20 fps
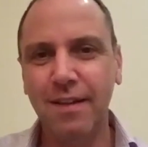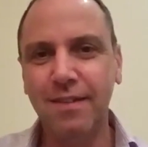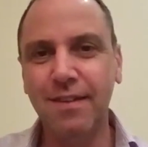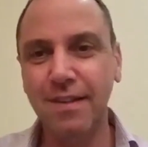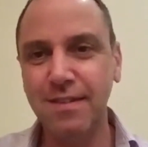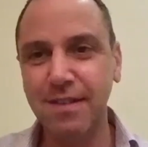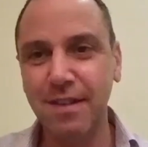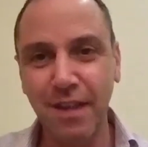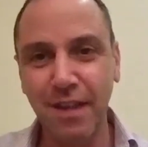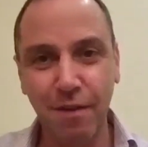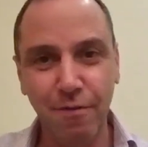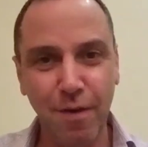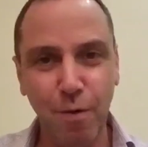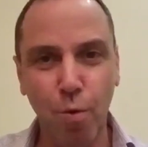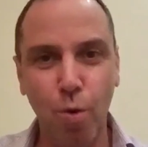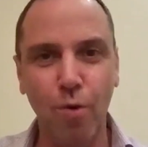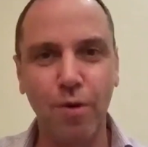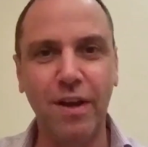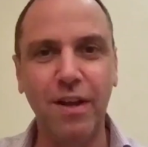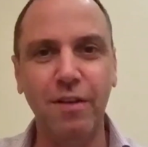doesn't have
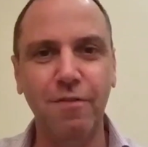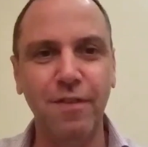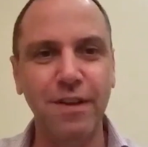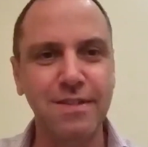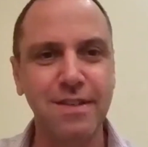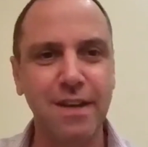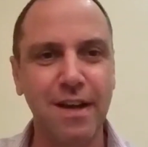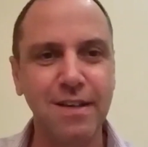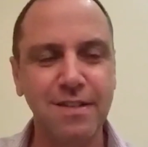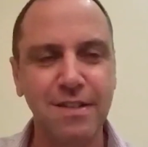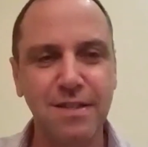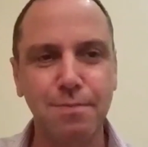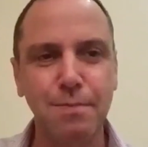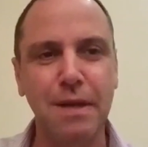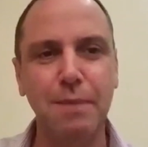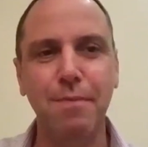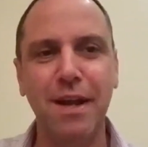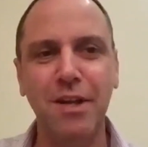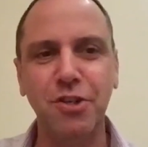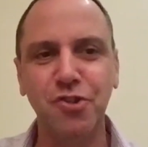a working visa, as
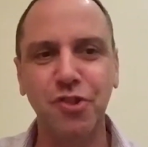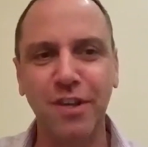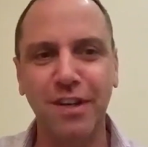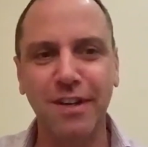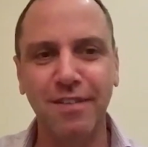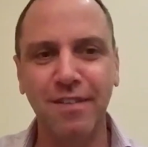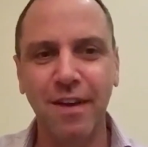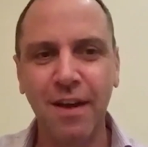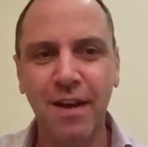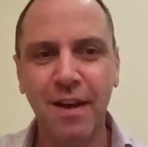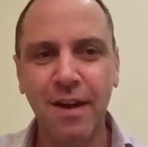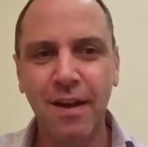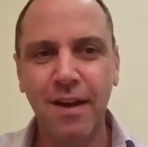Yasmin mentioned,